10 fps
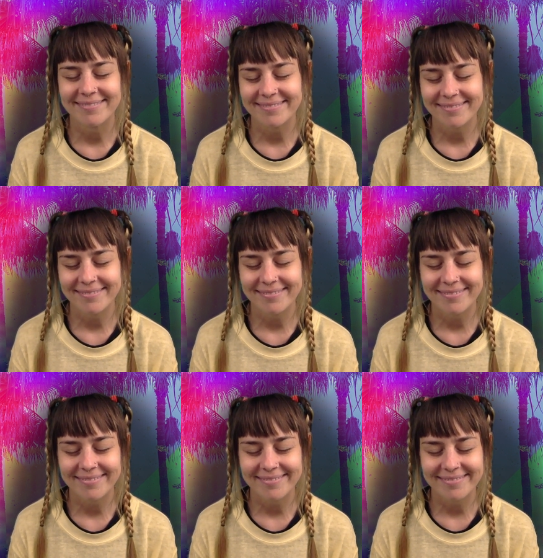
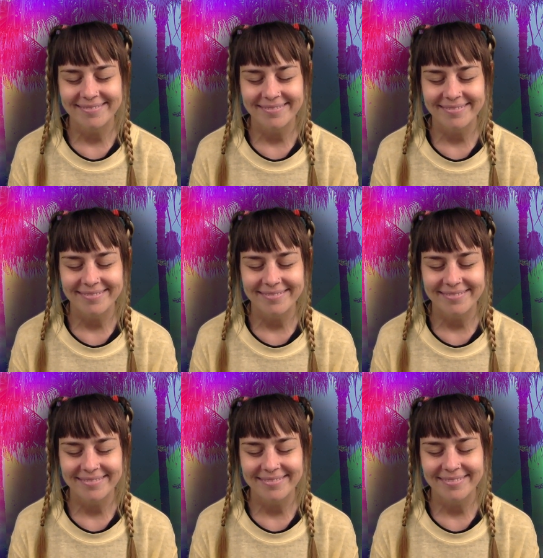
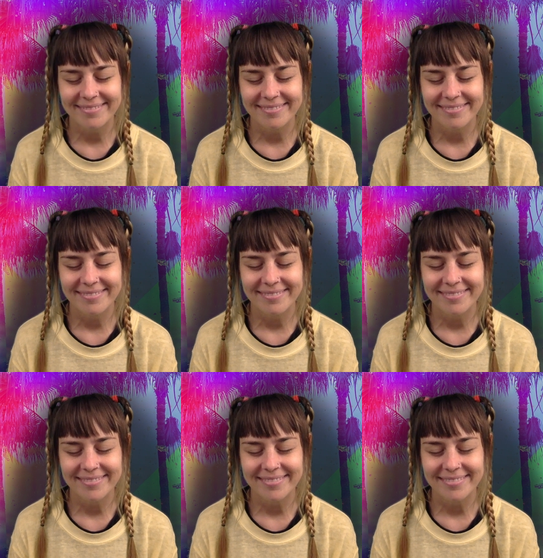
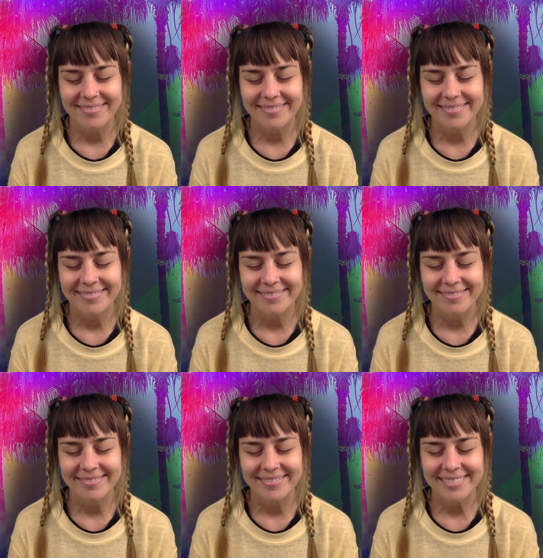
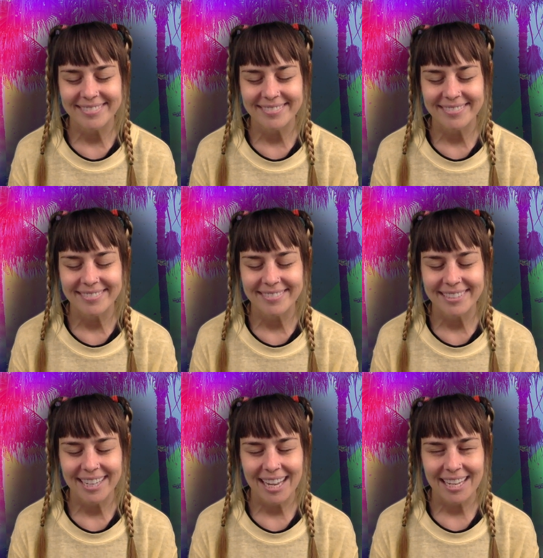
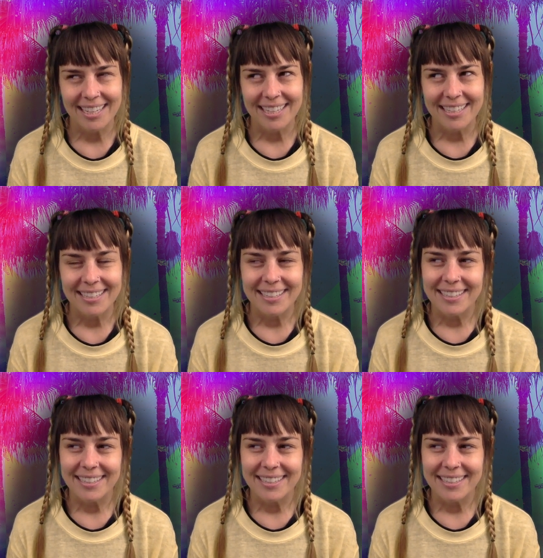No one is speaking in this clip.